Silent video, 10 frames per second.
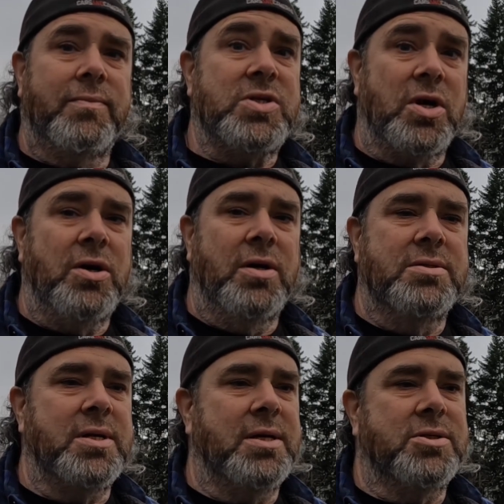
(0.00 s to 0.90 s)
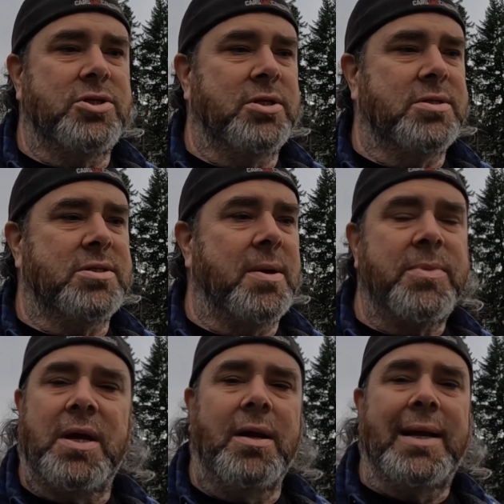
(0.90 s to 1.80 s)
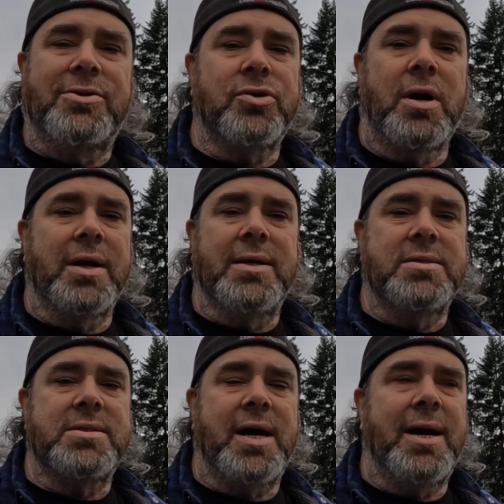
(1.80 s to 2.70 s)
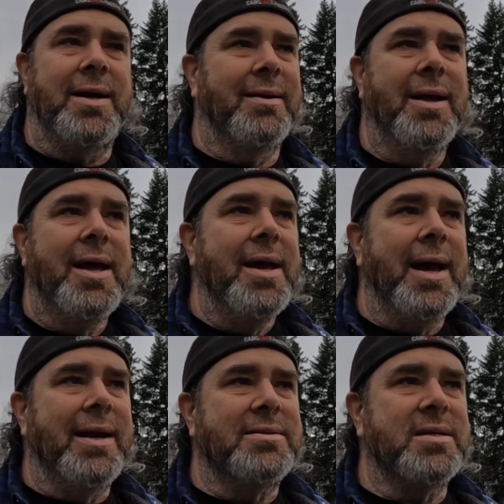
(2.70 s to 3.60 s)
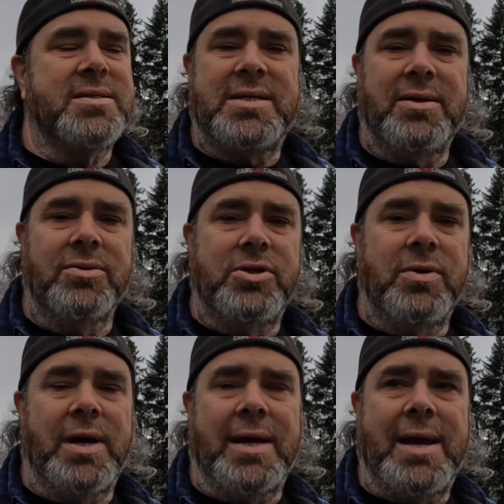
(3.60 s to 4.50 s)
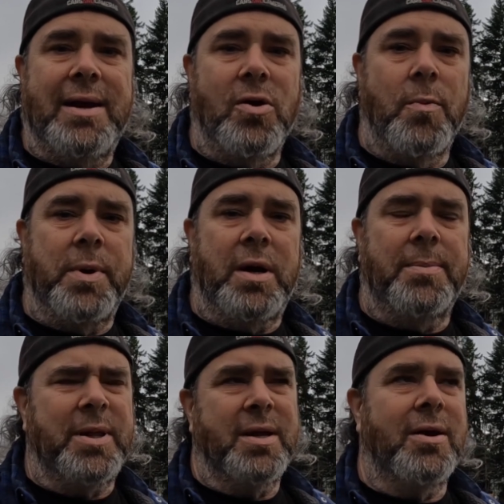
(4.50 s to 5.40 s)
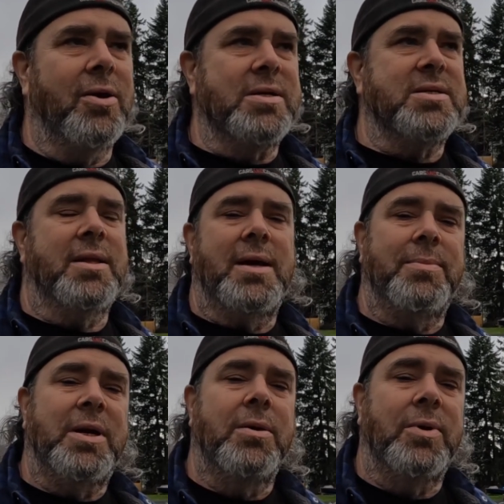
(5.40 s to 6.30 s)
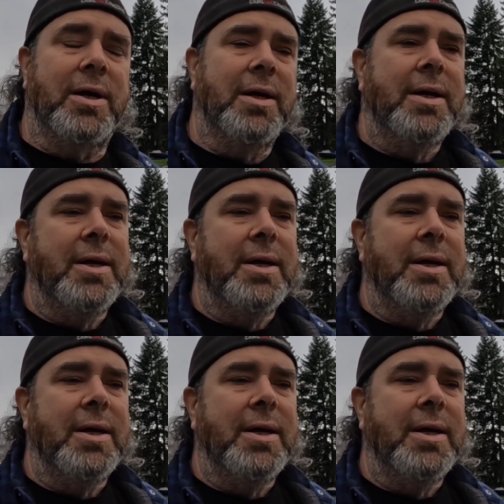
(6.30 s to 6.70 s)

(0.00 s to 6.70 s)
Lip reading: turns. It's just something electronic inside, and it's a sealed unit. I can't open it up. I think I already said that, but anyway,